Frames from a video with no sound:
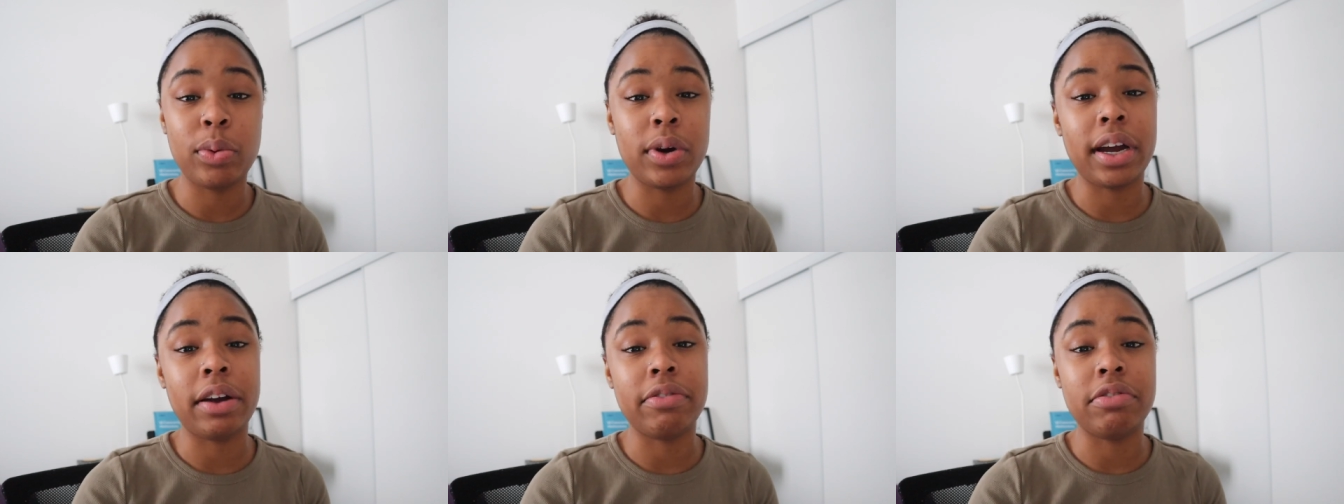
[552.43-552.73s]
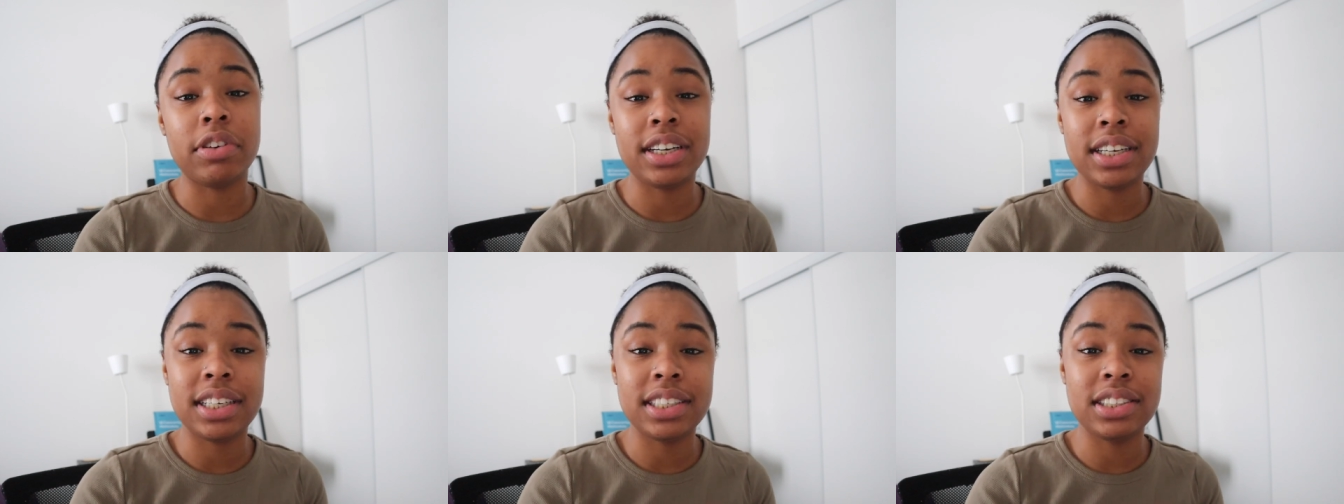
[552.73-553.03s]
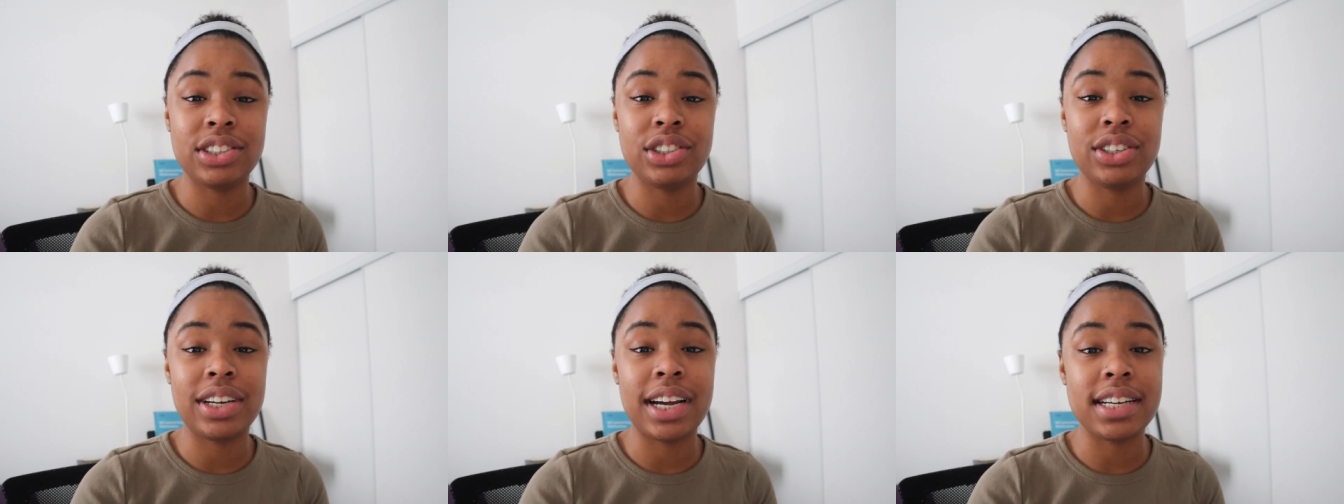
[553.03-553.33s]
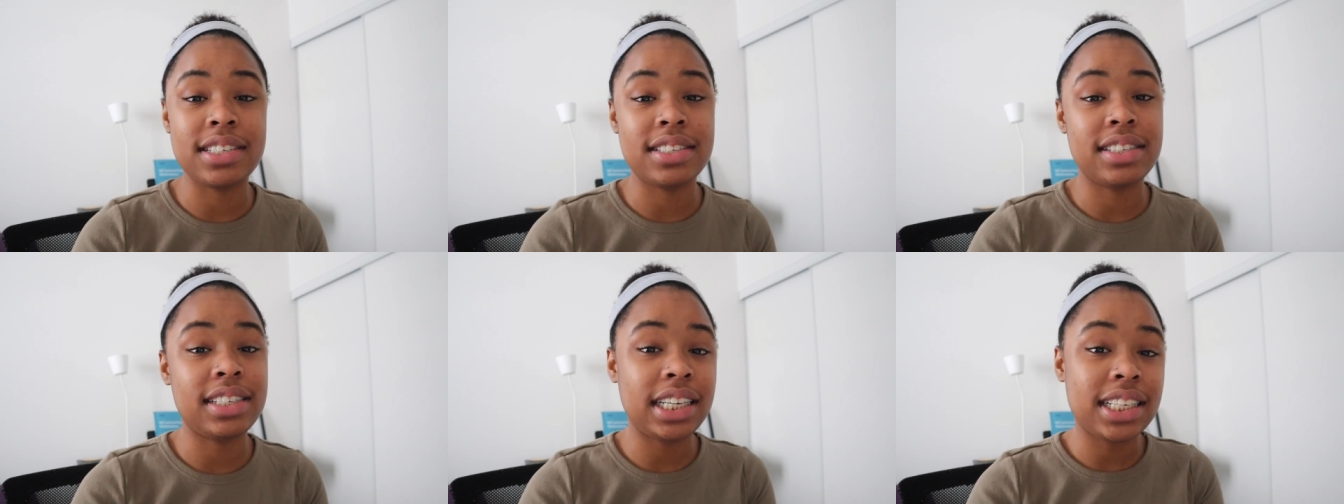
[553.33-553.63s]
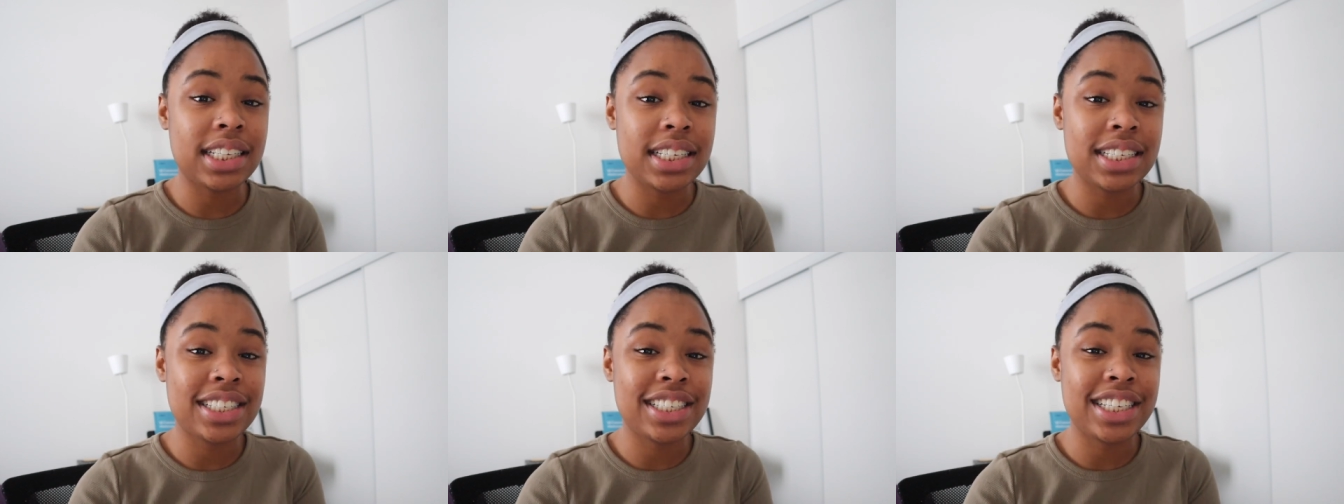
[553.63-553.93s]
whatever it is you guys
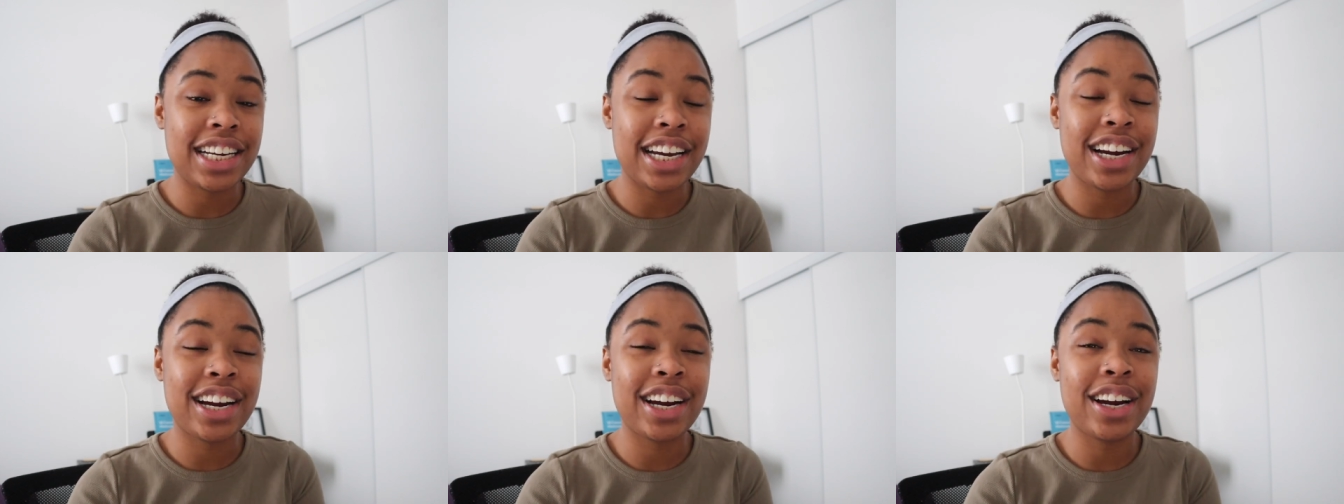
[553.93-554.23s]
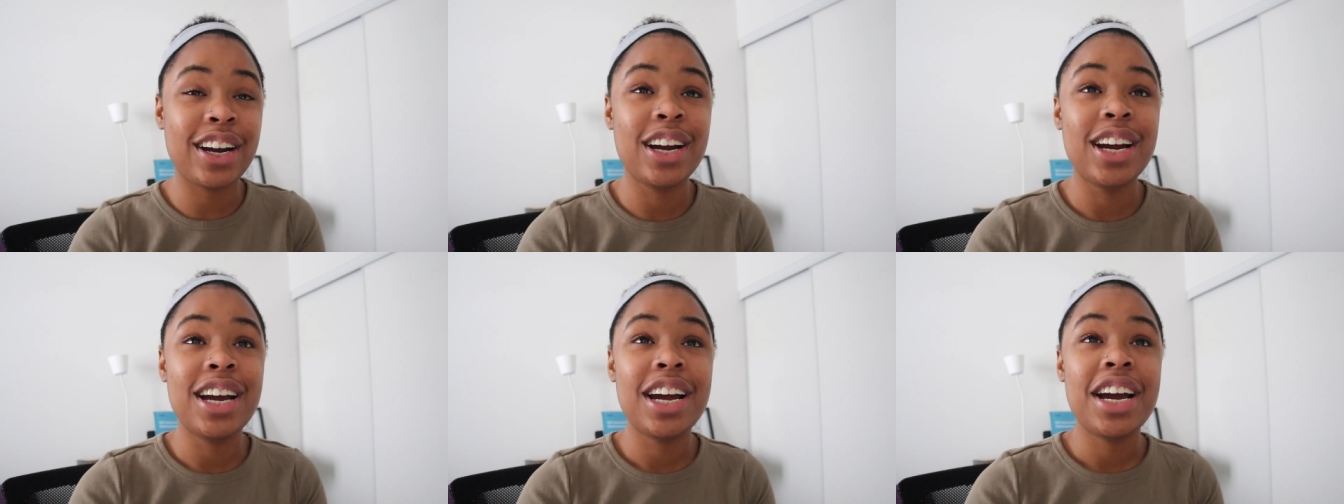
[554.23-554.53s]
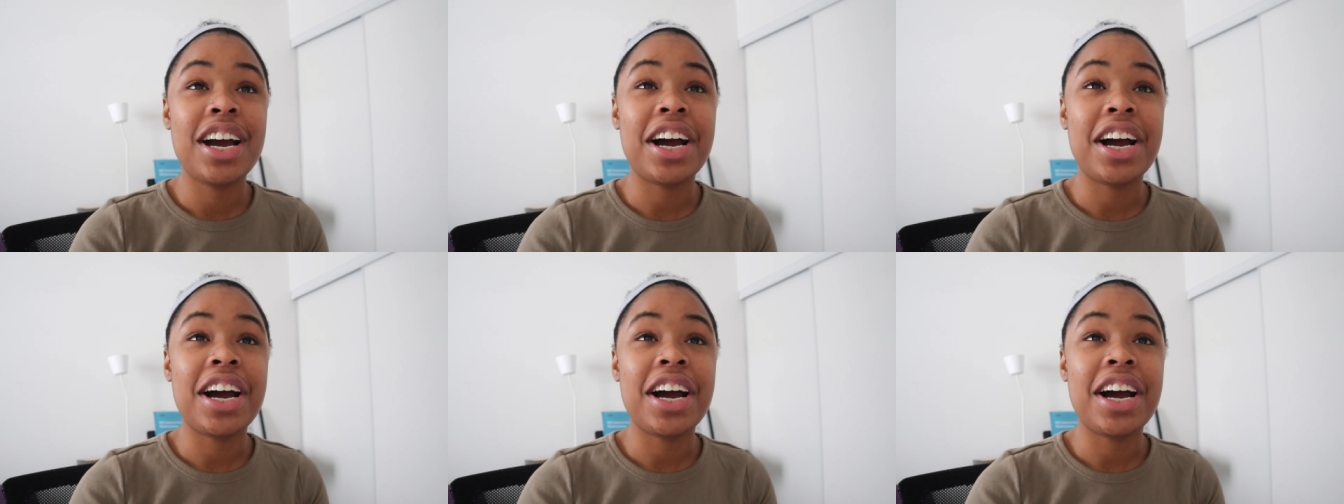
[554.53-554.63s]
need this year.